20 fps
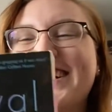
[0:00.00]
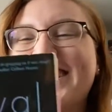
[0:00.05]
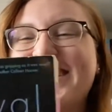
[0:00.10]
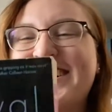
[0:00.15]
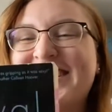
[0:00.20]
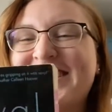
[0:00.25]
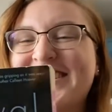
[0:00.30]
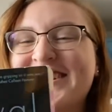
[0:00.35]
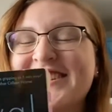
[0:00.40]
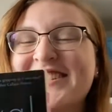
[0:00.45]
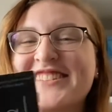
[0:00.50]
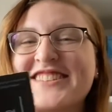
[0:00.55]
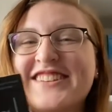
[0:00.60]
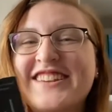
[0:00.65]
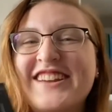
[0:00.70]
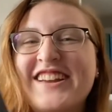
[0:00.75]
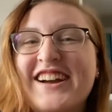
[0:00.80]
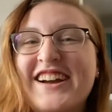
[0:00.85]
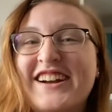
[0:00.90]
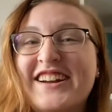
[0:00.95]

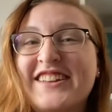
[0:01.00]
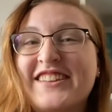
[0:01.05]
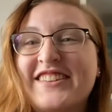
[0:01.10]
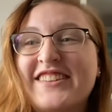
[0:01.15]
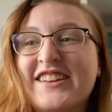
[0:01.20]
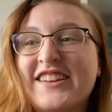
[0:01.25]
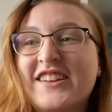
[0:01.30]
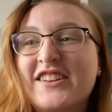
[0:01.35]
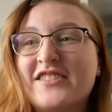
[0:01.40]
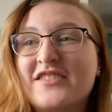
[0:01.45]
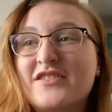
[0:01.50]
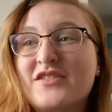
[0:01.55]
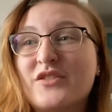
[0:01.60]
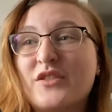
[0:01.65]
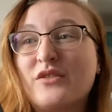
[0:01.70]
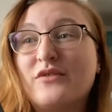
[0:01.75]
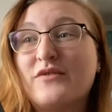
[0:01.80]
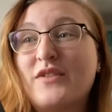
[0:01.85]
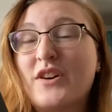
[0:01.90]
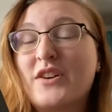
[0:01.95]
Honestly, I think
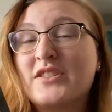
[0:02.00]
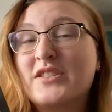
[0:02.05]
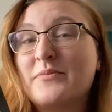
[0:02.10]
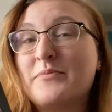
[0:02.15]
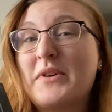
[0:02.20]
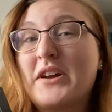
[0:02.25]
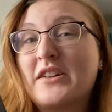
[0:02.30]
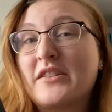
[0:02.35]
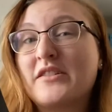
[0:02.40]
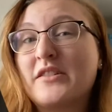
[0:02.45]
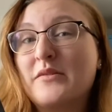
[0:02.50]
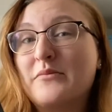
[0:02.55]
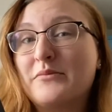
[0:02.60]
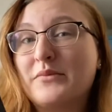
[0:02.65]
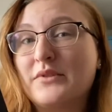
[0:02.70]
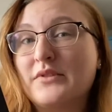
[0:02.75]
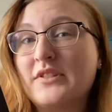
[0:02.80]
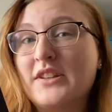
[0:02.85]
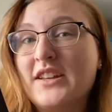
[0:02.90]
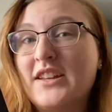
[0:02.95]
so far it's better than
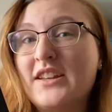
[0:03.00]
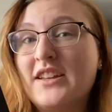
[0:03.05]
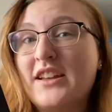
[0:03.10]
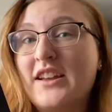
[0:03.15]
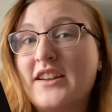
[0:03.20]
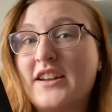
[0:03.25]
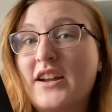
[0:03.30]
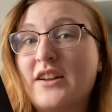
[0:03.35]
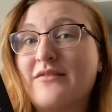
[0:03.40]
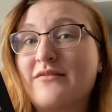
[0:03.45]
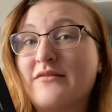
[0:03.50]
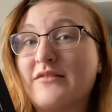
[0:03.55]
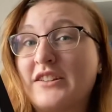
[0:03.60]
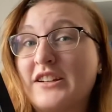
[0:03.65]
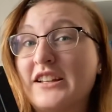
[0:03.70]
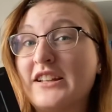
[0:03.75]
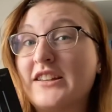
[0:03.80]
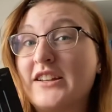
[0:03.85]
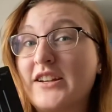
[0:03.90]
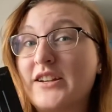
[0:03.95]
Bully, and I
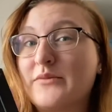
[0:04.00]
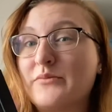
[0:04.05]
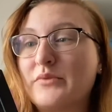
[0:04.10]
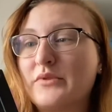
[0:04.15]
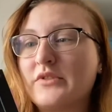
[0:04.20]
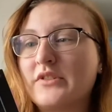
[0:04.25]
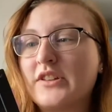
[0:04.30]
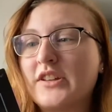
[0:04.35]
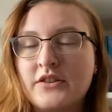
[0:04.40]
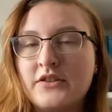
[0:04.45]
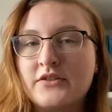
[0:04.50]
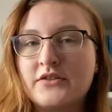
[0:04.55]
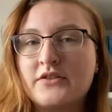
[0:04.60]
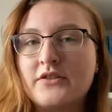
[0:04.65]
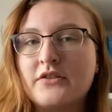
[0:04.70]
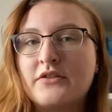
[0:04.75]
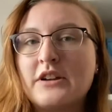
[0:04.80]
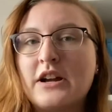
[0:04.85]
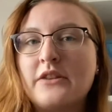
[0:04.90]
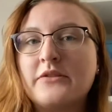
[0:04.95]
really liked Bully. So
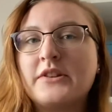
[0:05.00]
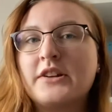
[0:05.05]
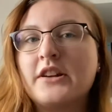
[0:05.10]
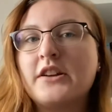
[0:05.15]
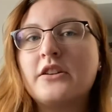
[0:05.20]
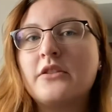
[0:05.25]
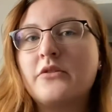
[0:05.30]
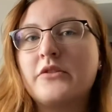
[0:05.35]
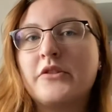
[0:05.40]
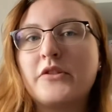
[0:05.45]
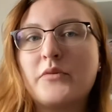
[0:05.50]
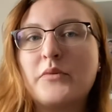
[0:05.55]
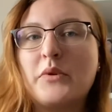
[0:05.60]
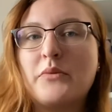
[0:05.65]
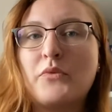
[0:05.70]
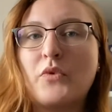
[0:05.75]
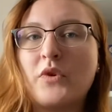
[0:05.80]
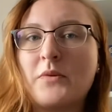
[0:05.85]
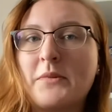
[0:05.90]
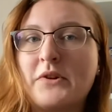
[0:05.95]
now that I know a little bit
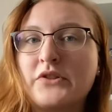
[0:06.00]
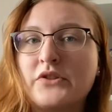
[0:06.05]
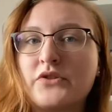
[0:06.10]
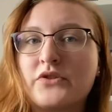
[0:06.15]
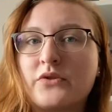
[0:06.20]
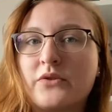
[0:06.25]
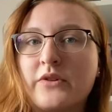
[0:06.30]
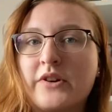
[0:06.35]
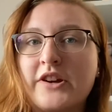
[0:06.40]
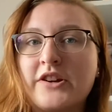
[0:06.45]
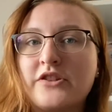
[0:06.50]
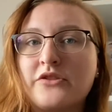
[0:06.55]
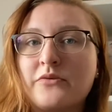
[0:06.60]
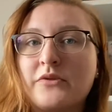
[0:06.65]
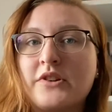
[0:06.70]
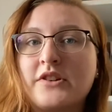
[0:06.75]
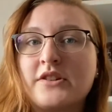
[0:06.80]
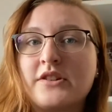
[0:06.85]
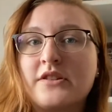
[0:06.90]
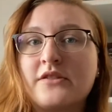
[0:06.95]
more about the story, I just
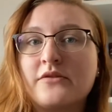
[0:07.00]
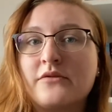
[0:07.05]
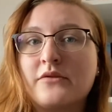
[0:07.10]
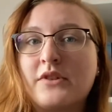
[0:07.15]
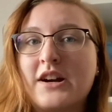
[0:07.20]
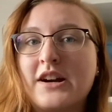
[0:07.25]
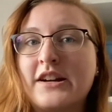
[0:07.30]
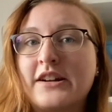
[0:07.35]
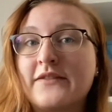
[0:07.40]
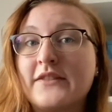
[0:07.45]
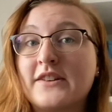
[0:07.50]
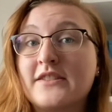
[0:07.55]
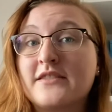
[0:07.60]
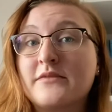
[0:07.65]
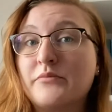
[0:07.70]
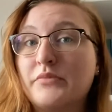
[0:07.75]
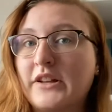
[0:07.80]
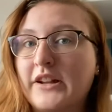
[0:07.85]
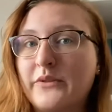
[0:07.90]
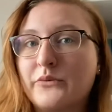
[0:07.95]
wanted to kind of
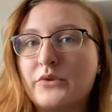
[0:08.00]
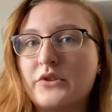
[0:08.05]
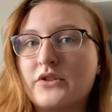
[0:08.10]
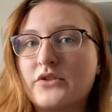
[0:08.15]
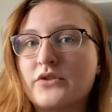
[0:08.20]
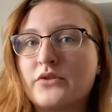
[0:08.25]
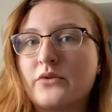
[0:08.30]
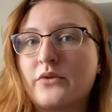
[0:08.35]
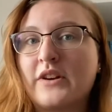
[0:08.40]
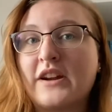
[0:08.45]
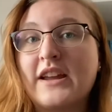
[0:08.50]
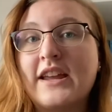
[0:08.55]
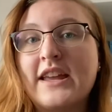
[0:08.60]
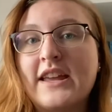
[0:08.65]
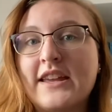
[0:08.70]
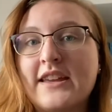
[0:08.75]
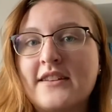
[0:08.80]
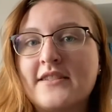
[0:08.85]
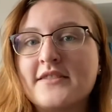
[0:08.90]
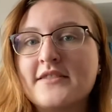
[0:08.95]
explain what the story
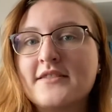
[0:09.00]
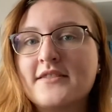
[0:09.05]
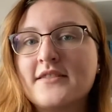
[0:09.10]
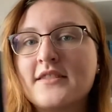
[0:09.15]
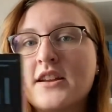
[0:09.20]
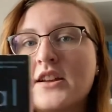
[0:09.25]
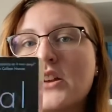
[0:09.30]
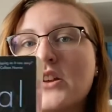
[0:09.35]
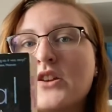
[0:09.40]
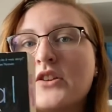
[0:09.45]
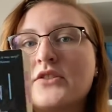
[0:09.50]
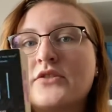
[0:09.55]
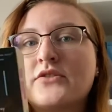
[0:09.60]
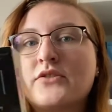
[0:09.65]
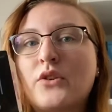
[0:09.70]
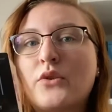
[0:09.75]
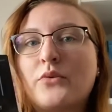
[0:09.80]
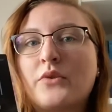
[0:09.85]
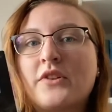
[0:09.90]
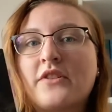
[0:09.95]
is.
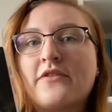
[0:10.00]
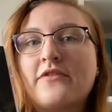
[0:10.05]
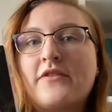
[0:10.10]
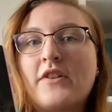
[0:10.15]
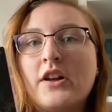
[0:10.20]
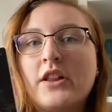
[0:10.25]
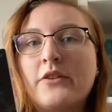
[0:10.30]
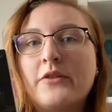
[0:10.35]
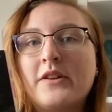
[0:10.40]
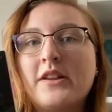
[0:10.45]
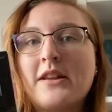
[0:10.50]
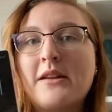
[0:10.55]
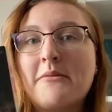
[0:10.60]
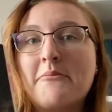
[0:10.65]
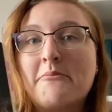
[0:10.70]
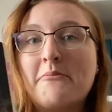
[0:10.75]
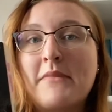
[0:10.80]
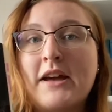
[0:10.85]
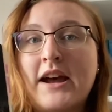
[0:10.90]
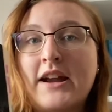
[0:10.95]
So we're following
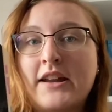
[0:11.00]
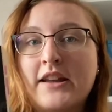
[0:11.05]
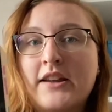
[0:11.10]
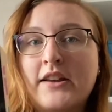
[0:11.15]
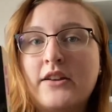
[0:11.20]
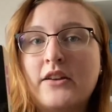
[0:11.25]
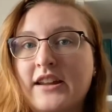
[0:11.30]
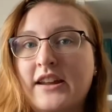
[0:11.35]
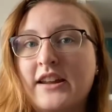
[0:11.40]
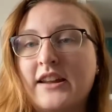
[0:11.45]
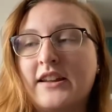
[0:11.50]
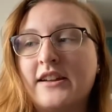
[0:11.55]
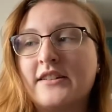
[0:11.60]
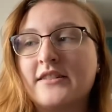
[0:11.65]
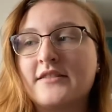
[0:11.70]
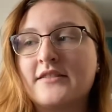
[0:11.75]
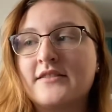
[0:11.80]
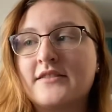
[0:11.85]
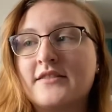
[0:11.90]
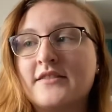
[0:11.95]
Madoc
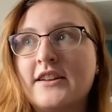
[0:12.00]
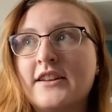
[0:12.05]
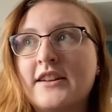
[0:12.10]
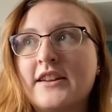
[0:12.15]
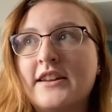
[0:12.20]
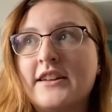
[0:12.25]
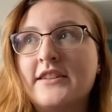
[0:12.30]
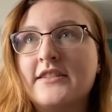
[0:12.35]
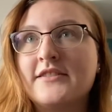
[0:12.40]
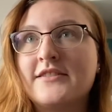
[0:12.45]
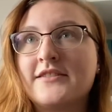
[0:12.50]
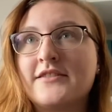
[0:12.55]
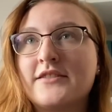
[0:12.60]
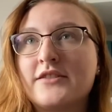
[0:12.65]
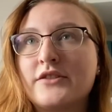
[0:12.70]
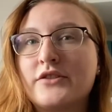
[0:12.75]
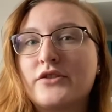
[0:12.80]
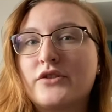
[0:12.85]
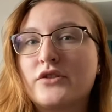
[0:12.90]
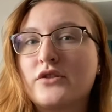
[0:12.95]
and his
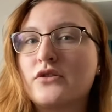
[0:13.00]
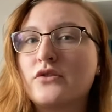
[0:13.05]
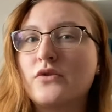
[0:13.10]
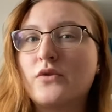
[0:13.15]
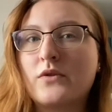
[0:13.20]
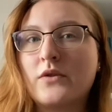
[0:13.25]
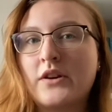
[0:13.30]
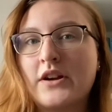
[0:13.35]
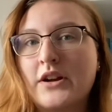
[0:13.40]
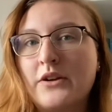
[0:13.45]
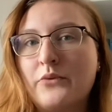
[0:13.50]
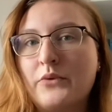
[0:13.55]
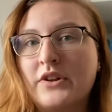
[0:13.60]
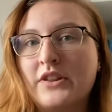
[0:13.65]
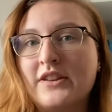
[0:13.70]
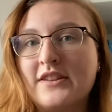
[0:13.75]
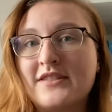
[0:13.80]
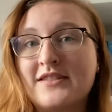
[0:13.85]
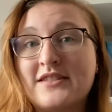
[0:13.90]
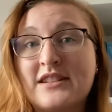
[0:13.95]
story with
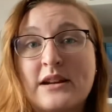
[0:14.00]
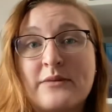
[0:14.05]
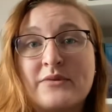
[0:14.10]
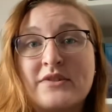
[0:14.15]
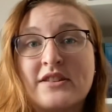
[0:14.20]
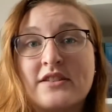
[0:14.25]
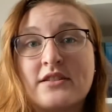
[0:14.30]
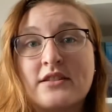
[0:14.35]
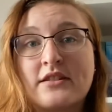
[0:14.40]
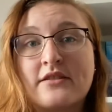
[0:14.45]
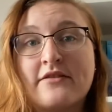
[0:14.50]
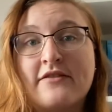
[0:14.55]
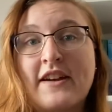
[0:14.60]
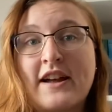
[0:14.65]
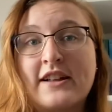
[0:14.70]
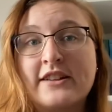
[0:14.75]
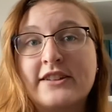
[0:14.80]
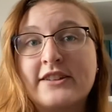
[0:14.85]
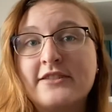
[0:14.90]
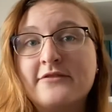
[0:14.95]
his stepsister
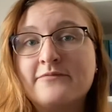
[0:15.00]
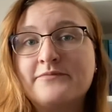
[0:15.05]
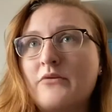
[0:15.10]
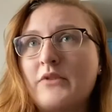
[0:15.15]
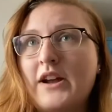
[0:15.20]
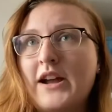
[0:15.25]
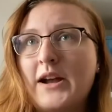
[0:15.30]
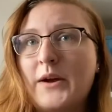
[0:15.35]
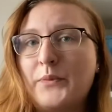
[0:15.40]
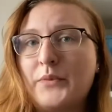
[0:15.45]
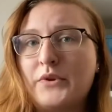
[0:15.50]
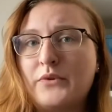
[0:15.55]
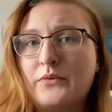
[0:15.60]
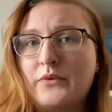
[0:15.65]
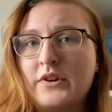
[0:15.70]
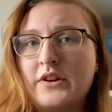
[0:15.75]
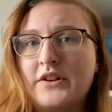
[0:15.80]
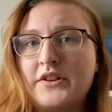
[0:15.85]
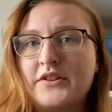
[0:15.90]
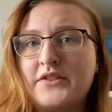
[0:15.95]
Fallon. What happened
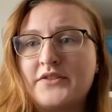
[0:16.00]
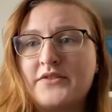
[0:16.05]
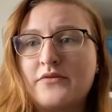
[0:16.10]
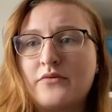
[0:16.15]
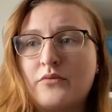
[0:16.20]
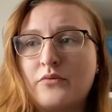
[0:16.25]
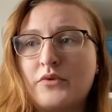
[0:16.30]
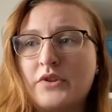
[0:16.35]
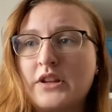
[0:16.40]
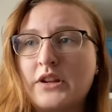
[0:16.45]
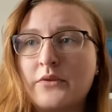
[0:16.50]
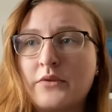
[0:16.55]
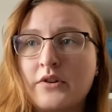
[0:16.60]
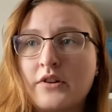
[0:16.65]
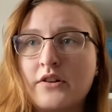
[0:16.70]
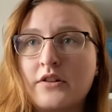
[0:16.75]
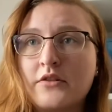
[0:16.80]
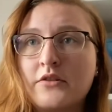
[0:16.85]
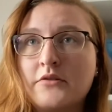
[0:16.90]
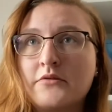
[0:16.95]
was when they
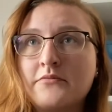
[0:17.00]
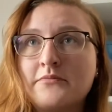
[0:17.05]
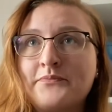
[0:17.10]
were,